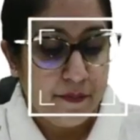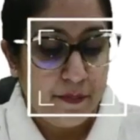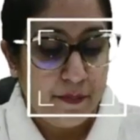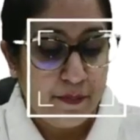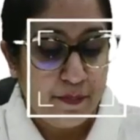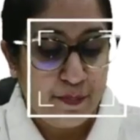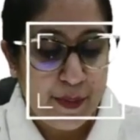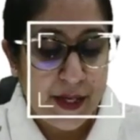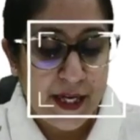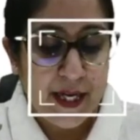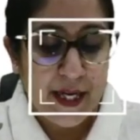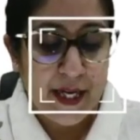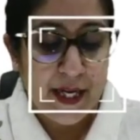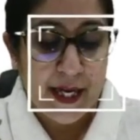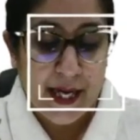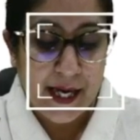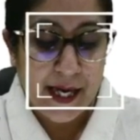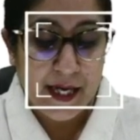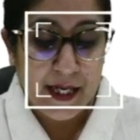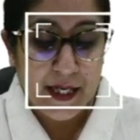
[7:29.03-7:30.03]

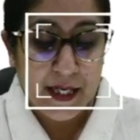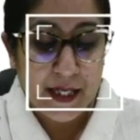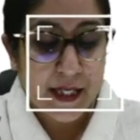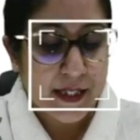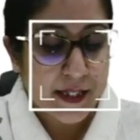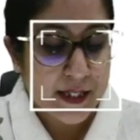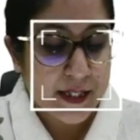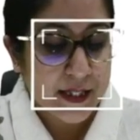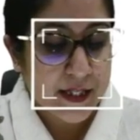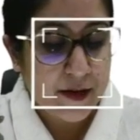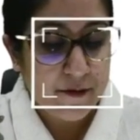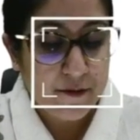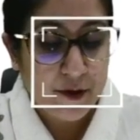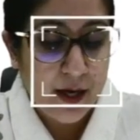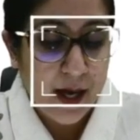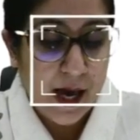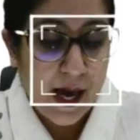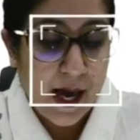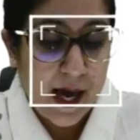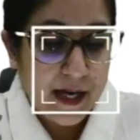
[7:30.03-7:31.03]
PA is given
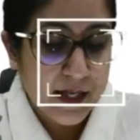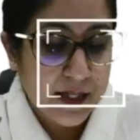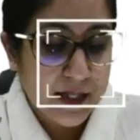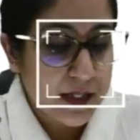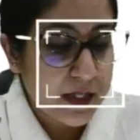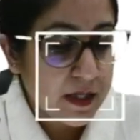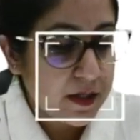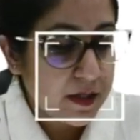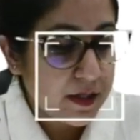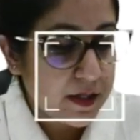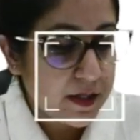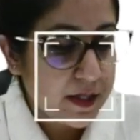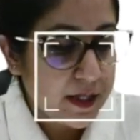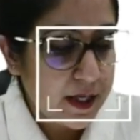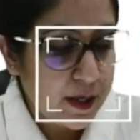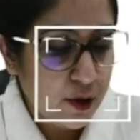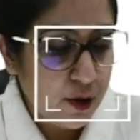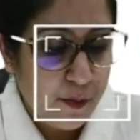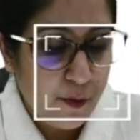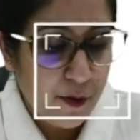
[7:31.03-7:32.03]
as
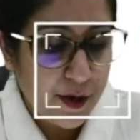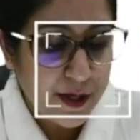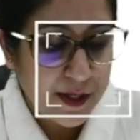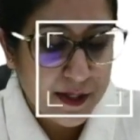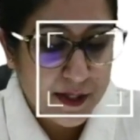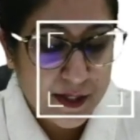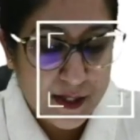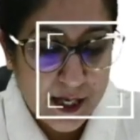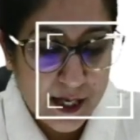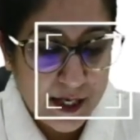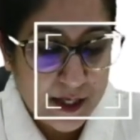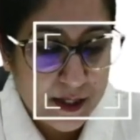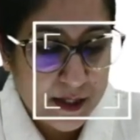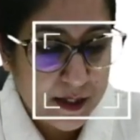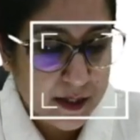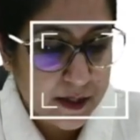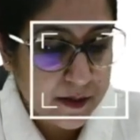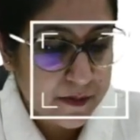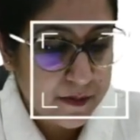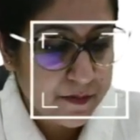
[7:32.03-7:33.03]
0.6,
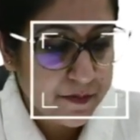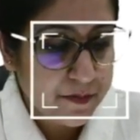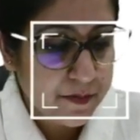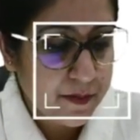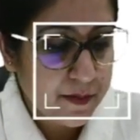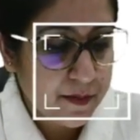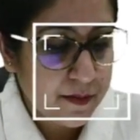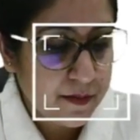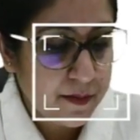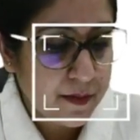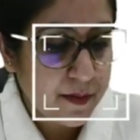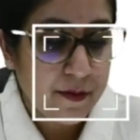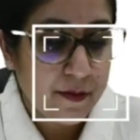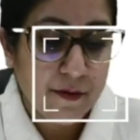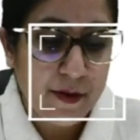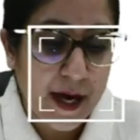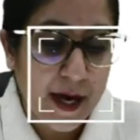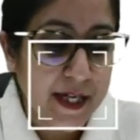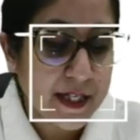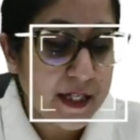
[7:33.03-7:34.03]

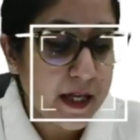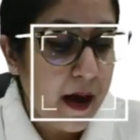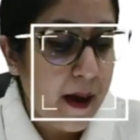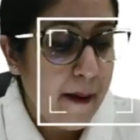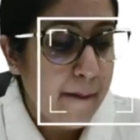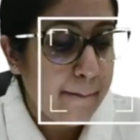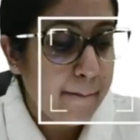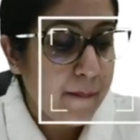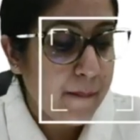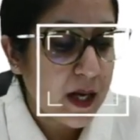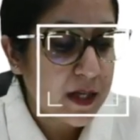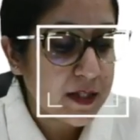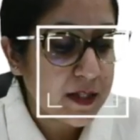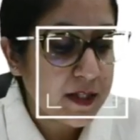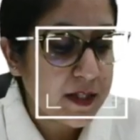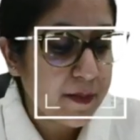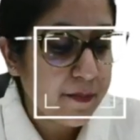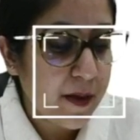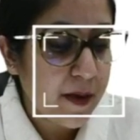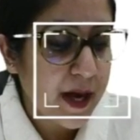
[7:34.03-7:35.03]
right?
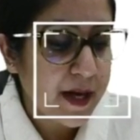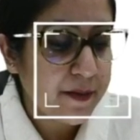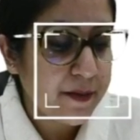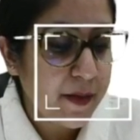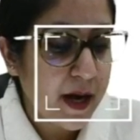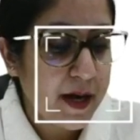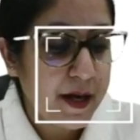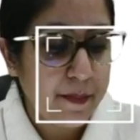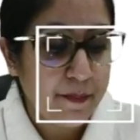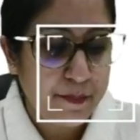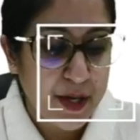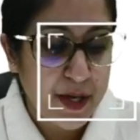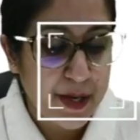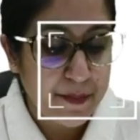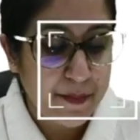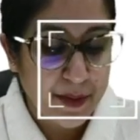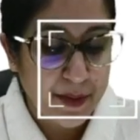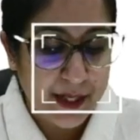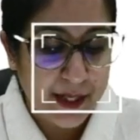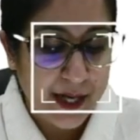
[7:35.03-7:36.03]
Multiplied by
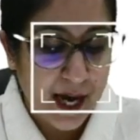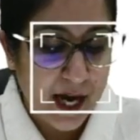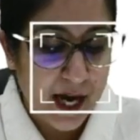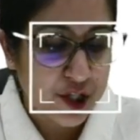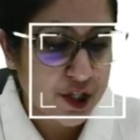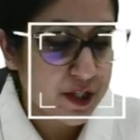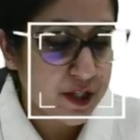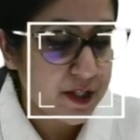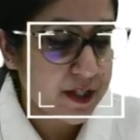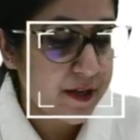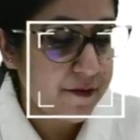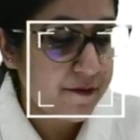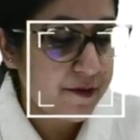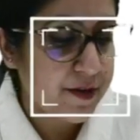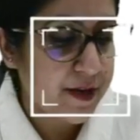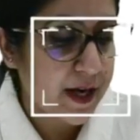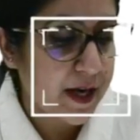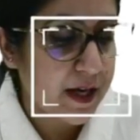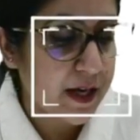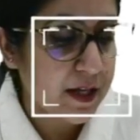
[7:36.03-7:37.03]
PB dash is given
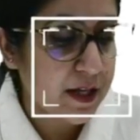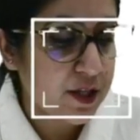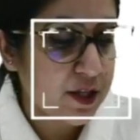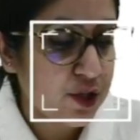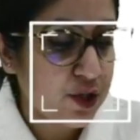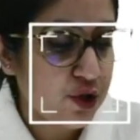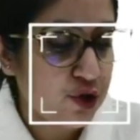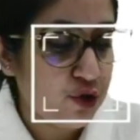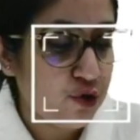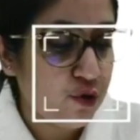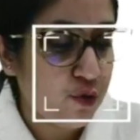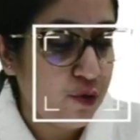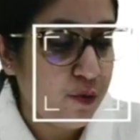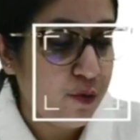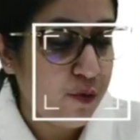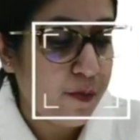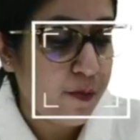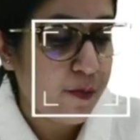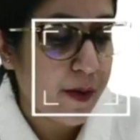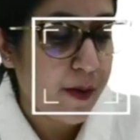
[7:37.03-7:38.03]
as 2 by
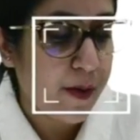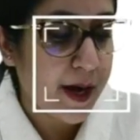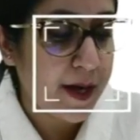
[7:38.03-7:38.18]
3.